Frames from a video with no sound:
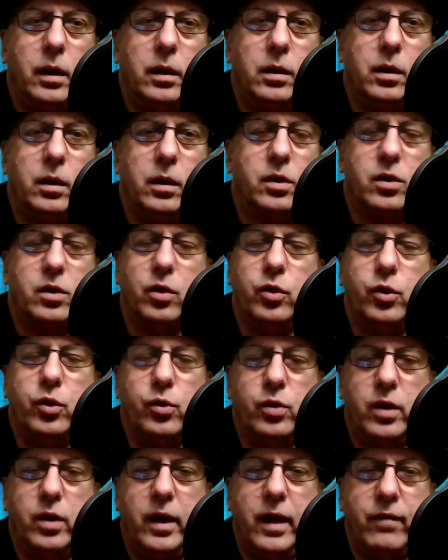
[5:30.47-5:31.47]
you can still
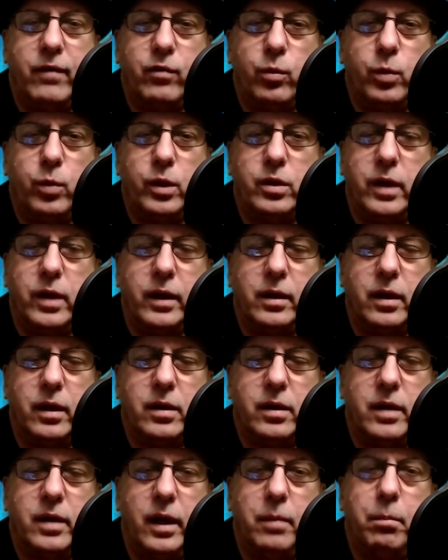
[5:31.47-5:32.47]
use it afterwards, like they
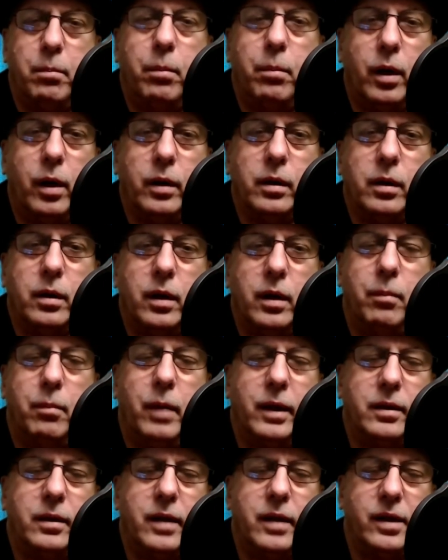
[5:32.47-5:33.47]
said, but it
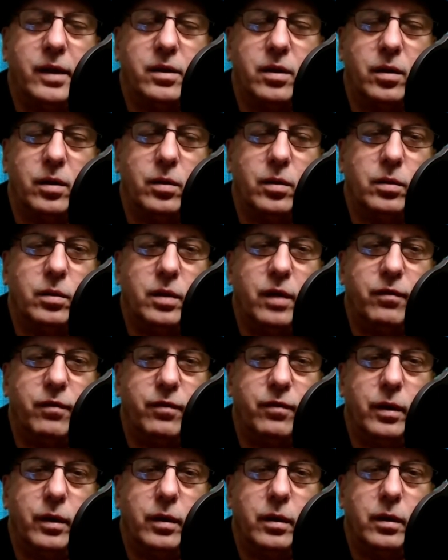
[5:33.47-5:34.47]
might taste a little
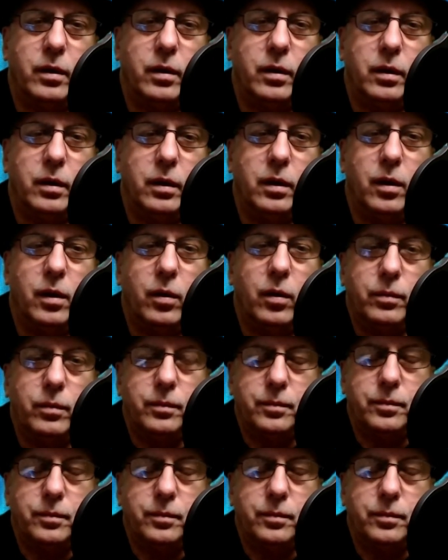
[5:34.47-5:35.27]
different, you know.